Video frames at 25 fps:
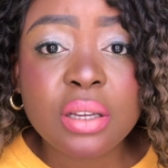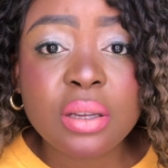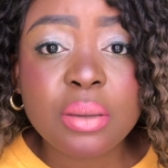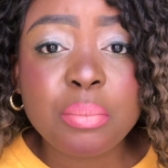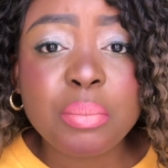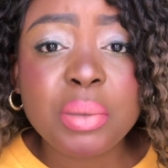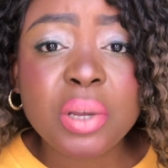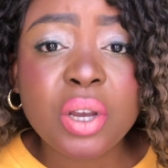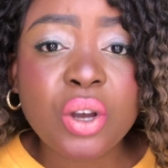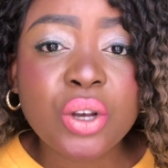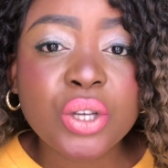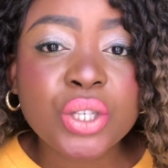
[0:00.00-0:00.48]

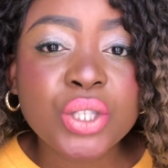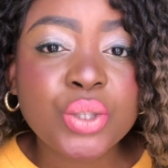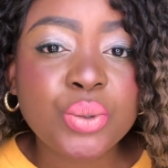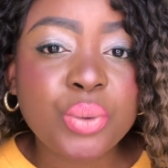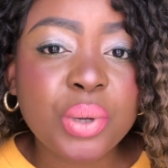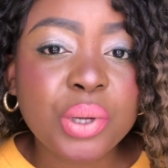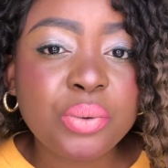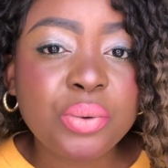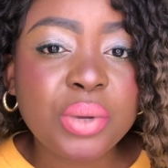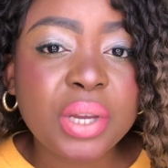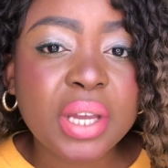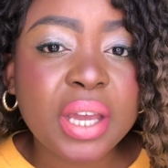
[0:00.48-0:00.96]
because
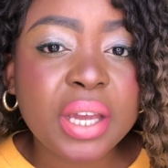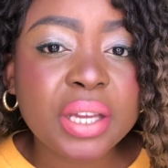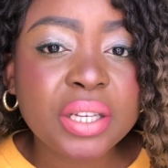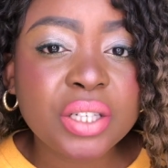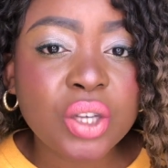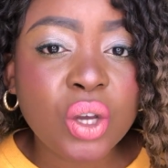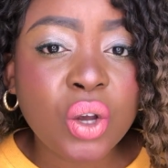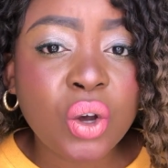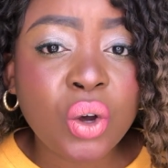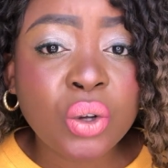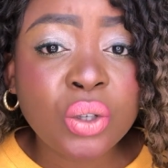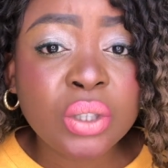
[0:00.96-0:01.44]
when we get
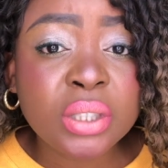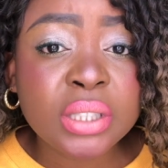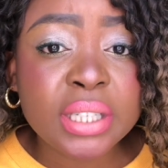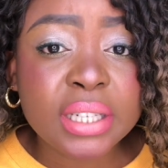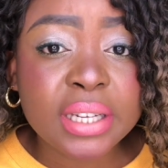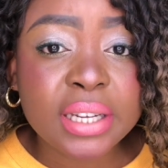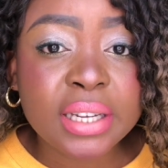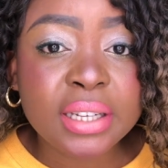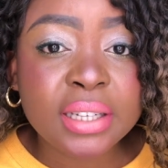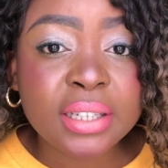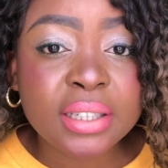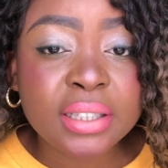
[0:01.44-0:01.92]

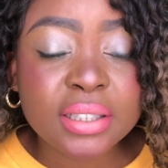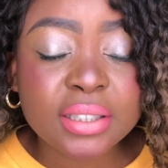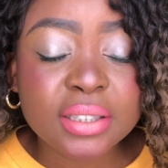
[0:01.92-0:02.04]
older